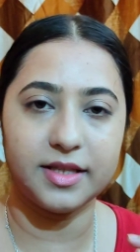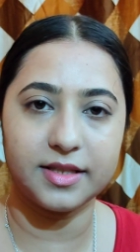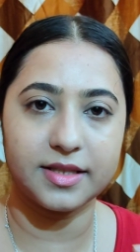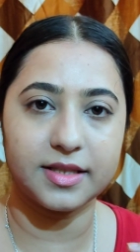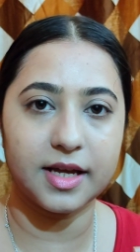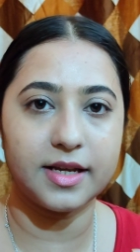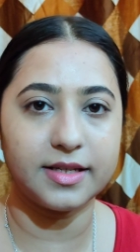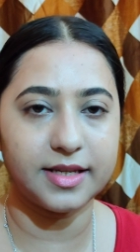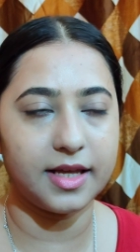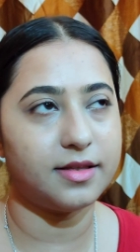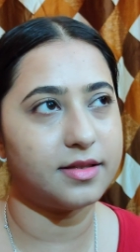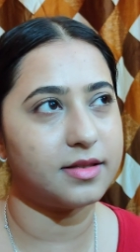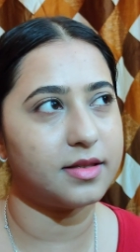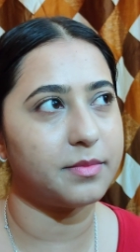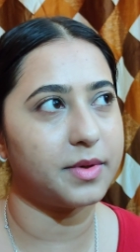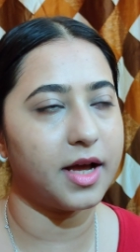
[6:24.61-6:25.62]
this
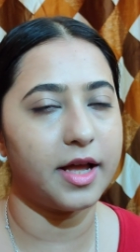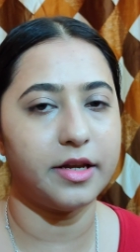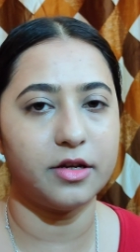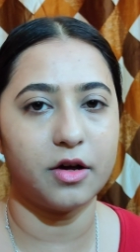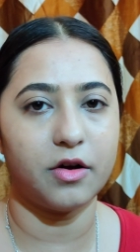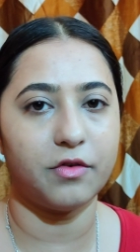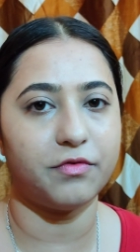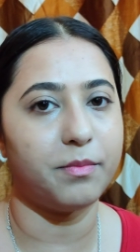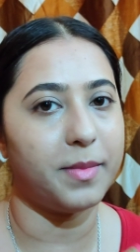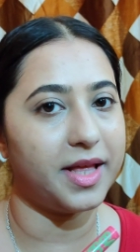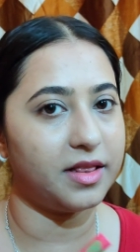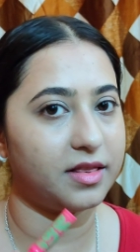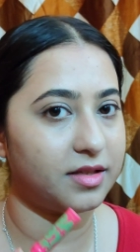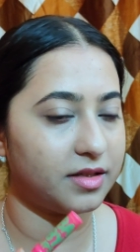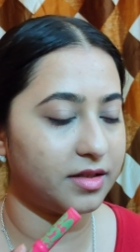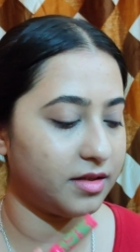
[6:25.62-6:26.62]
contains some kind of
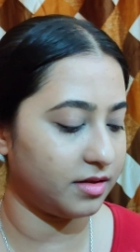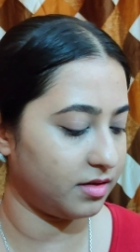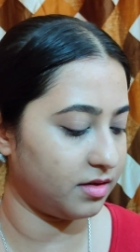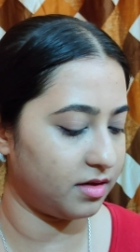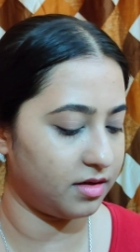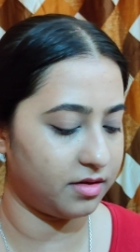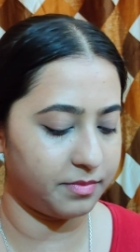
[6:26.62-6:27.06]
menthol